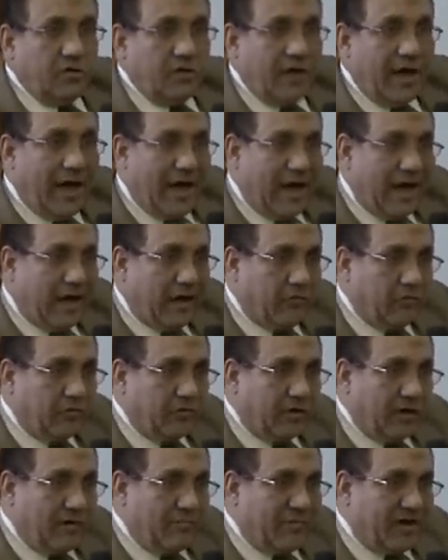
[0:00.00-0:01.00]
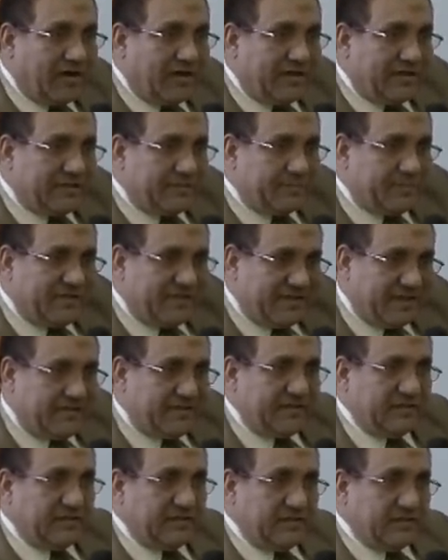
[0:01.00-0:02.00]
How grammar is
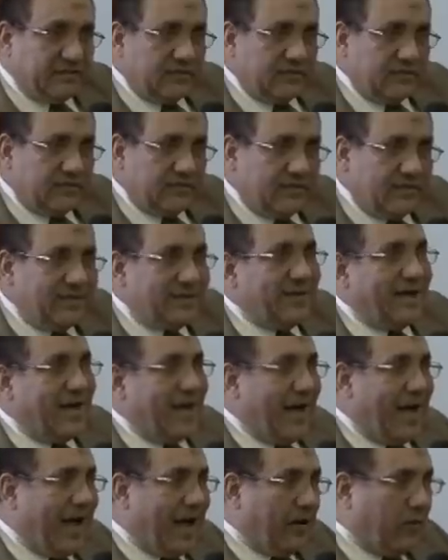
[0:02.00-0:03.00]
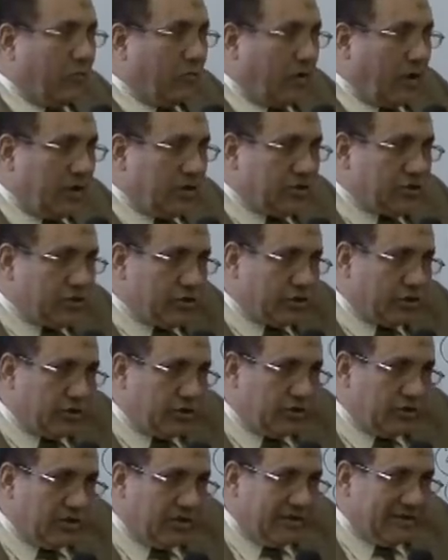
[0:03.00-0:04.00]
presented, how
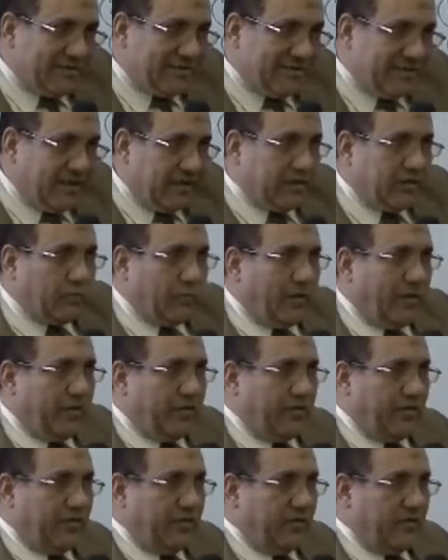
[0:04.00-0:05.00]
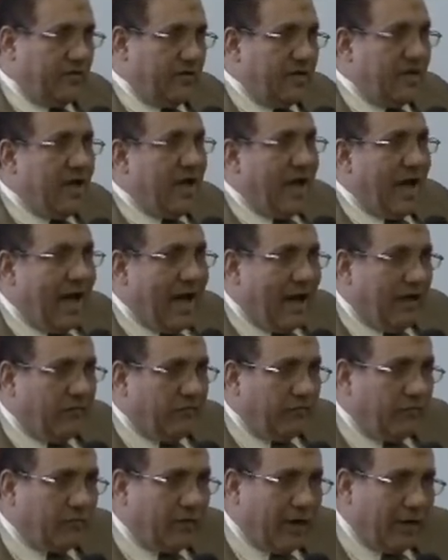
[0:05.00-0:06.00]
culture is dealt with,
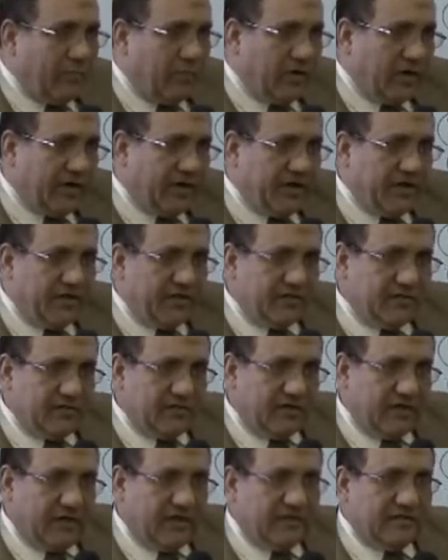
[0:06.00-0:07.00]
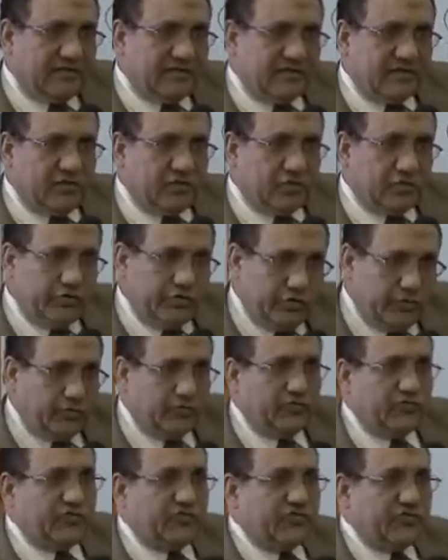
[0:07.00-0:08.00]
how vocabulary is
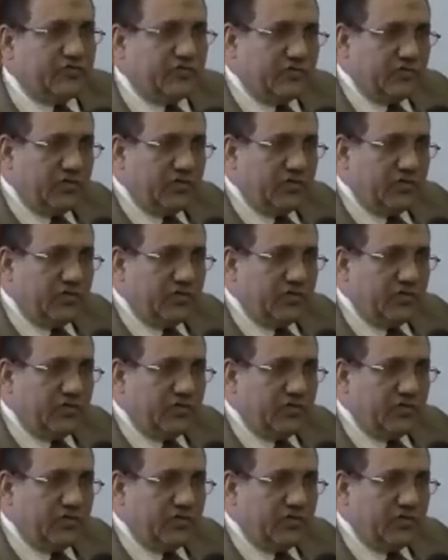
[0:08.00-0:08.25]
introduced,